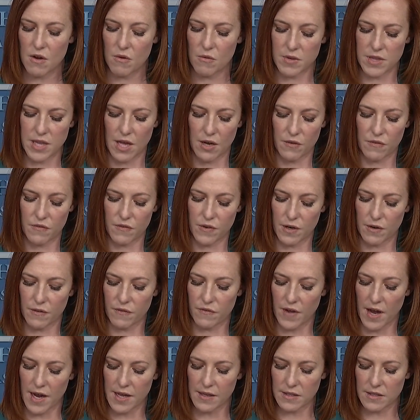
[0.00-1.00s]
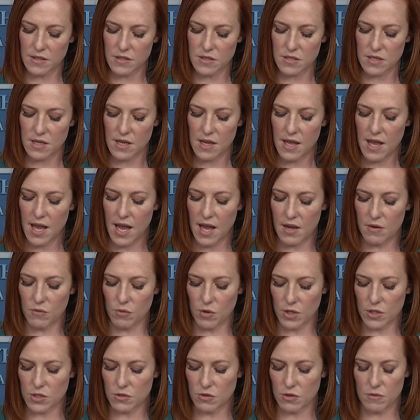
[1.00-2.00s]
without fear of violence and
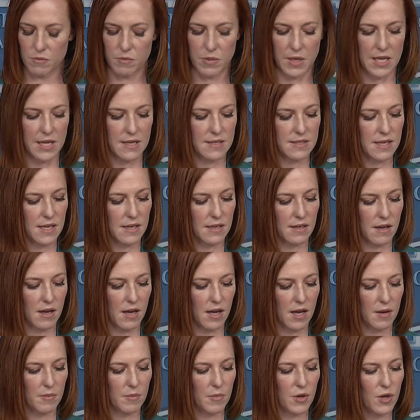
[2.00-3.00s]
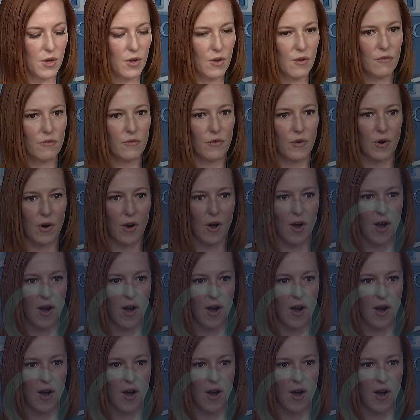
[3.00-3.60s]
work toward peace and calm for